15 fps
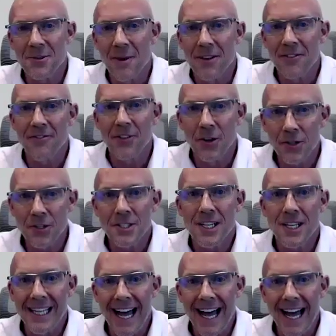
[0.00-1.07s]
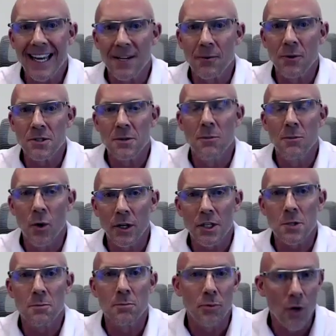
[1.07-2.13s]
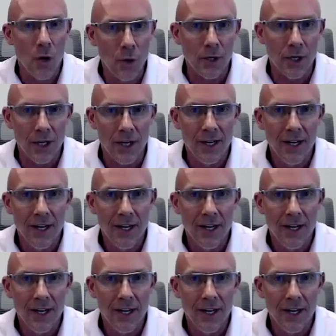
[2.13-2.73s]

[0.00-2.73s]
my first client was a mortgage broker.